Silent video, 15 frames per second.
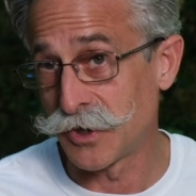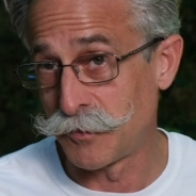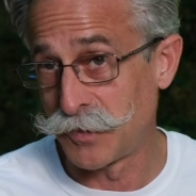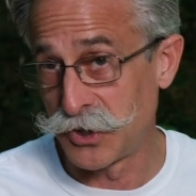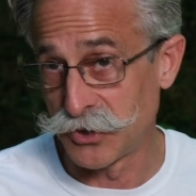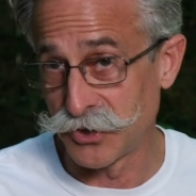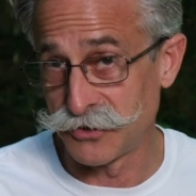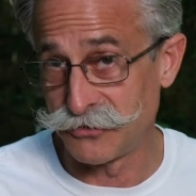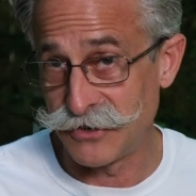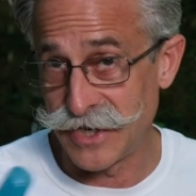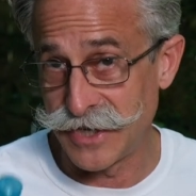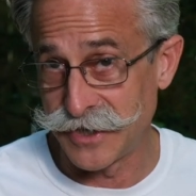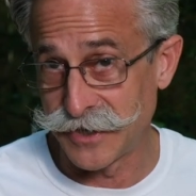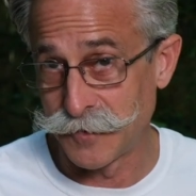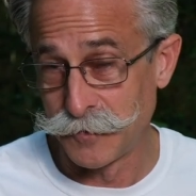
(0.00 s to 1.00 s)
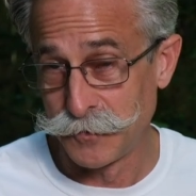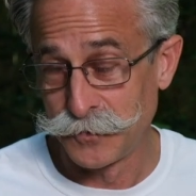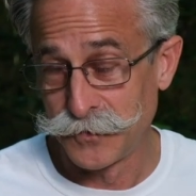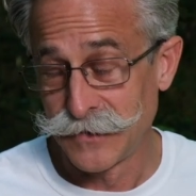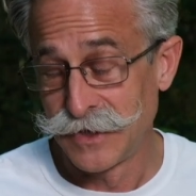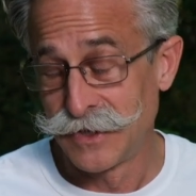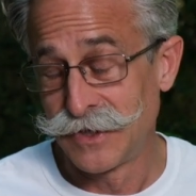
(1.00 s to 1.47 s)
purifier.
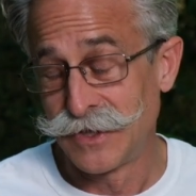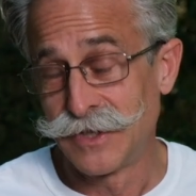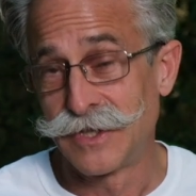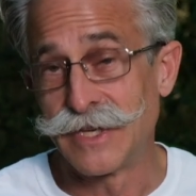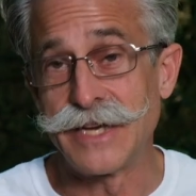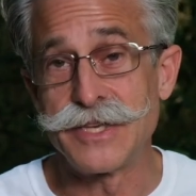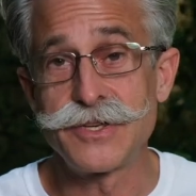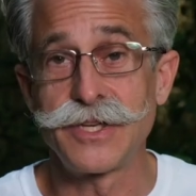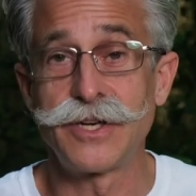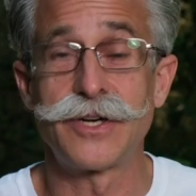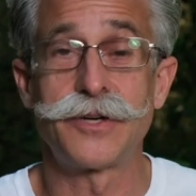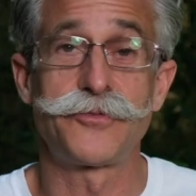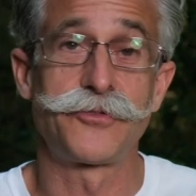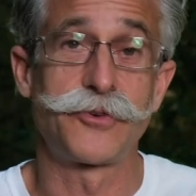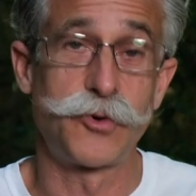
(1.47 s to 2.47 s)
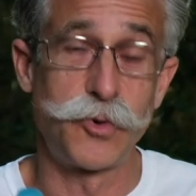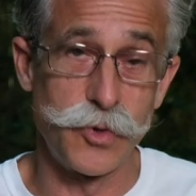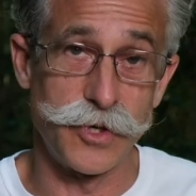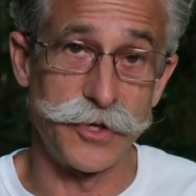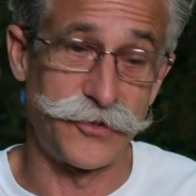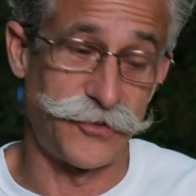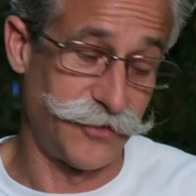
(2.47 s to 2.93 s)
Now you can, of
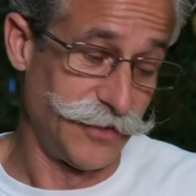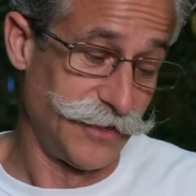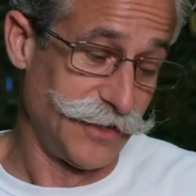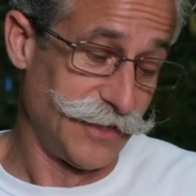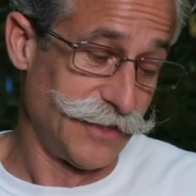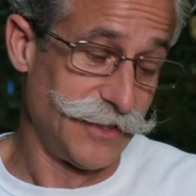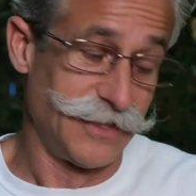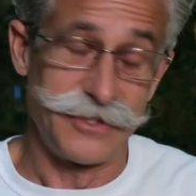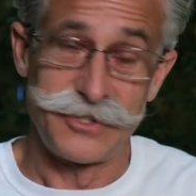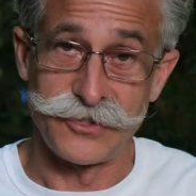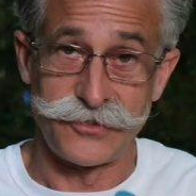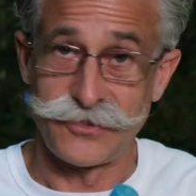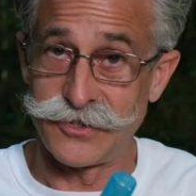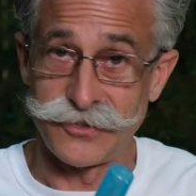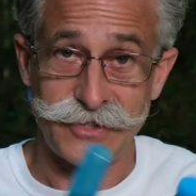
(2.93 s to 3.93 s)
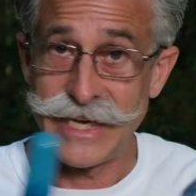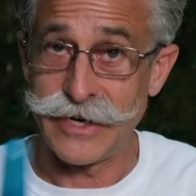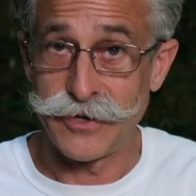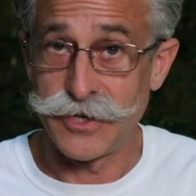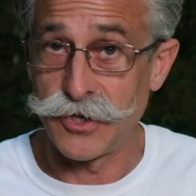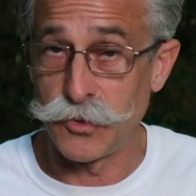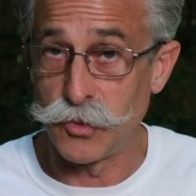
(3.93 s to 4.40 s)
course, just carry
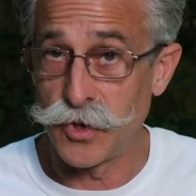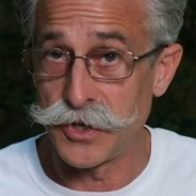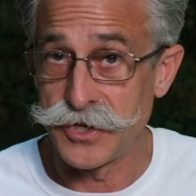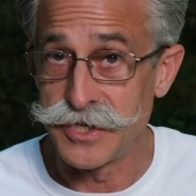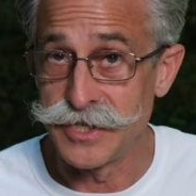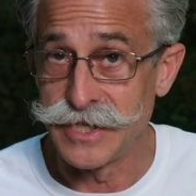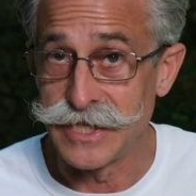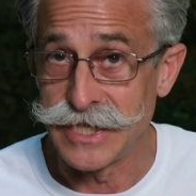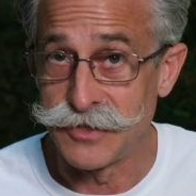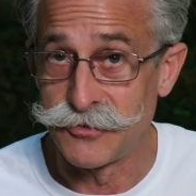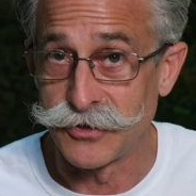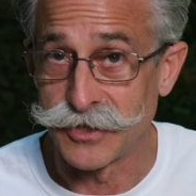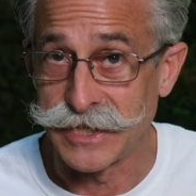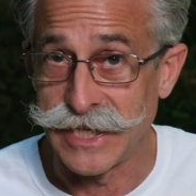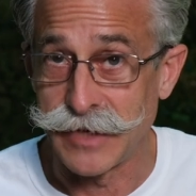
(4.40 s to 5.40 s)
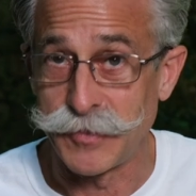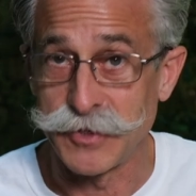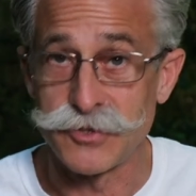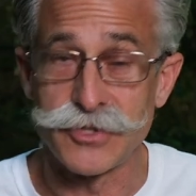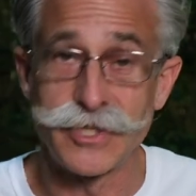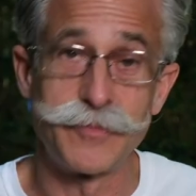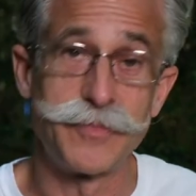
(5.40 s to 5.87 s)
all the water you need for a camping
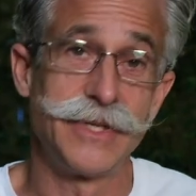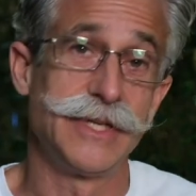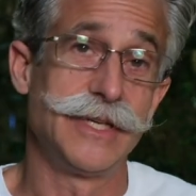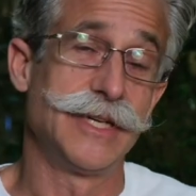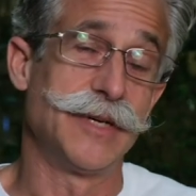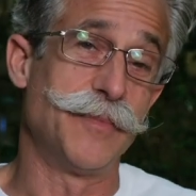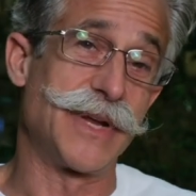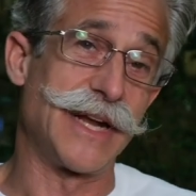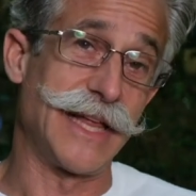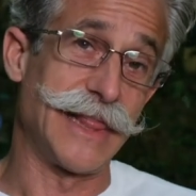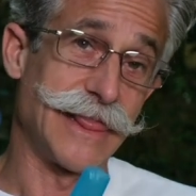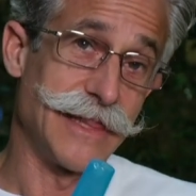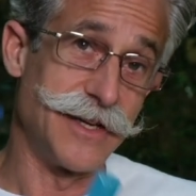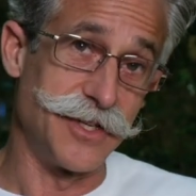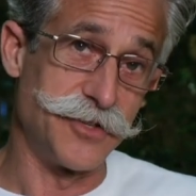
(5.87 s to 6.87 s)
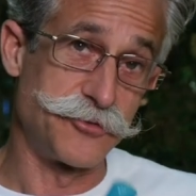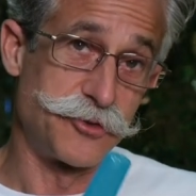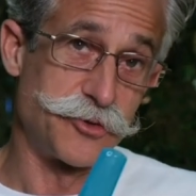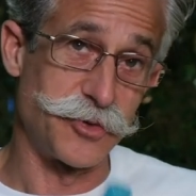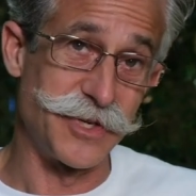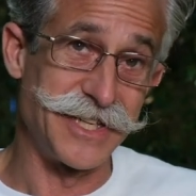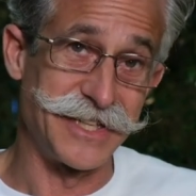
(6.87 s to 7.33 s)
trip. But I love
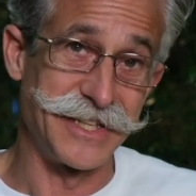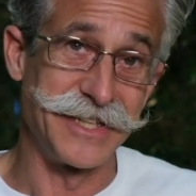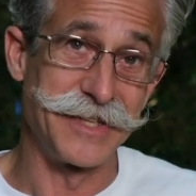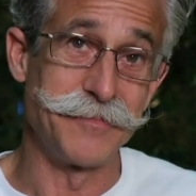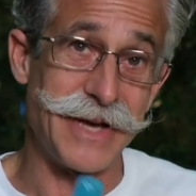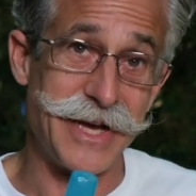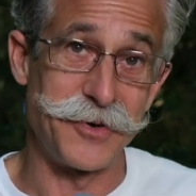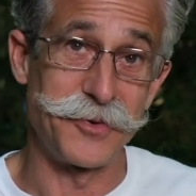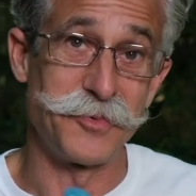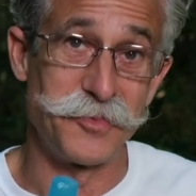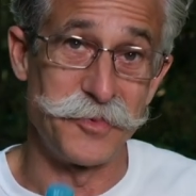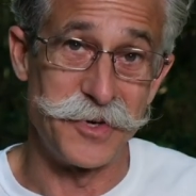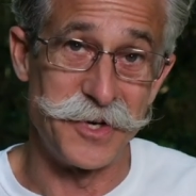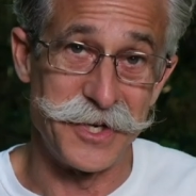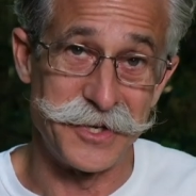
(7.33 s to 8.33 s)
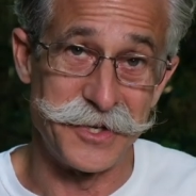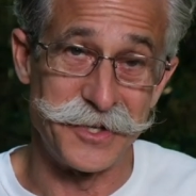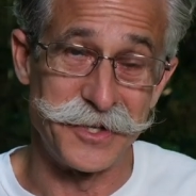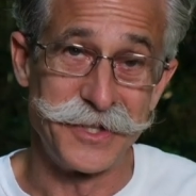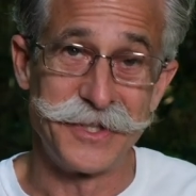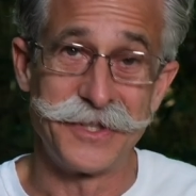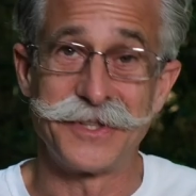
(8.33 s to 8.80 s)
drinking mountain water,
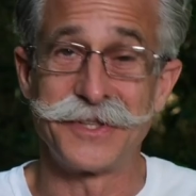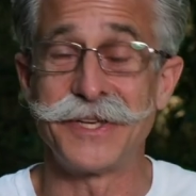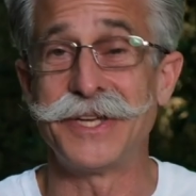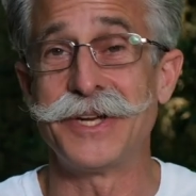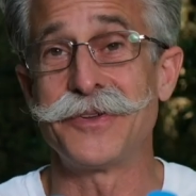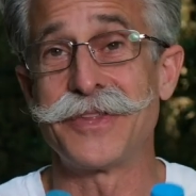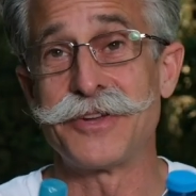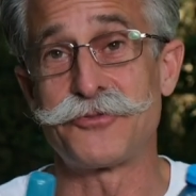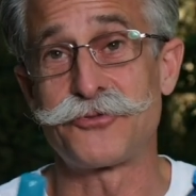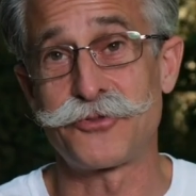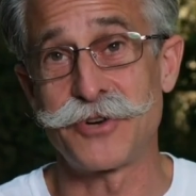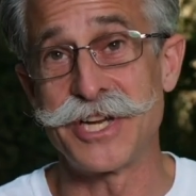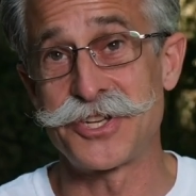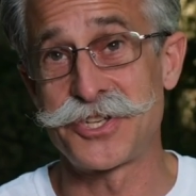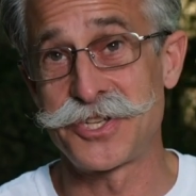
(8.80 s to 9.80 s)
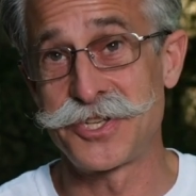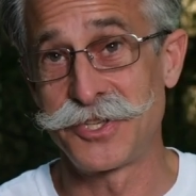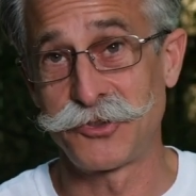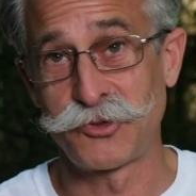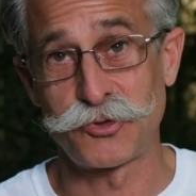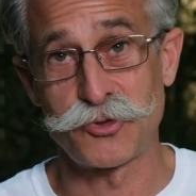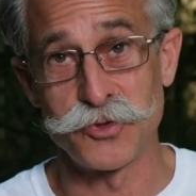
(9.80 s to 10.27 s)
that fresh
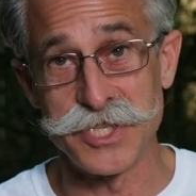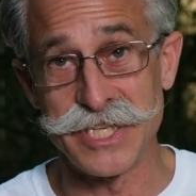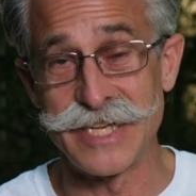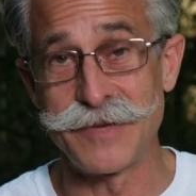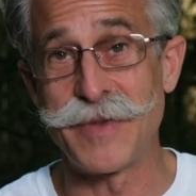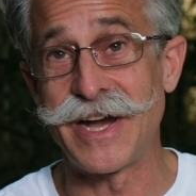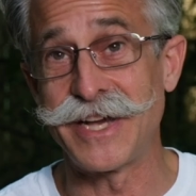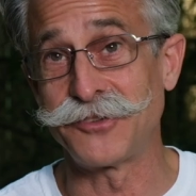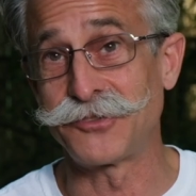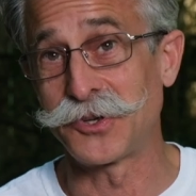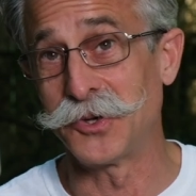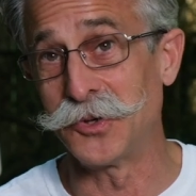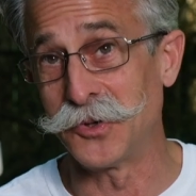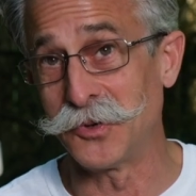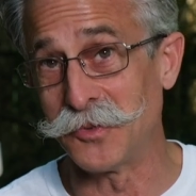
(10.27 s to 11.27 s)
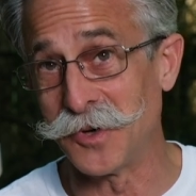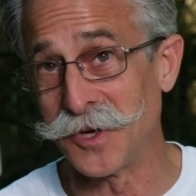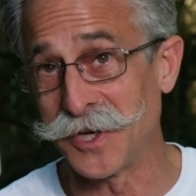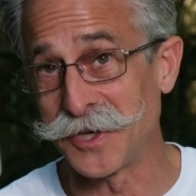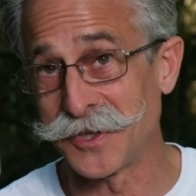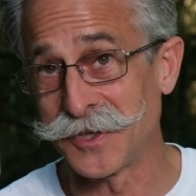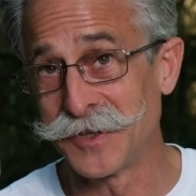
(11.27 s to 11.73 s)
stream, ice cold
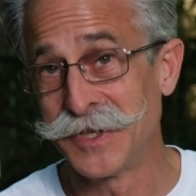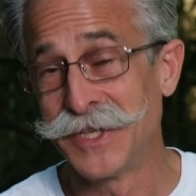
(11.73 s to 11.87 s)
water.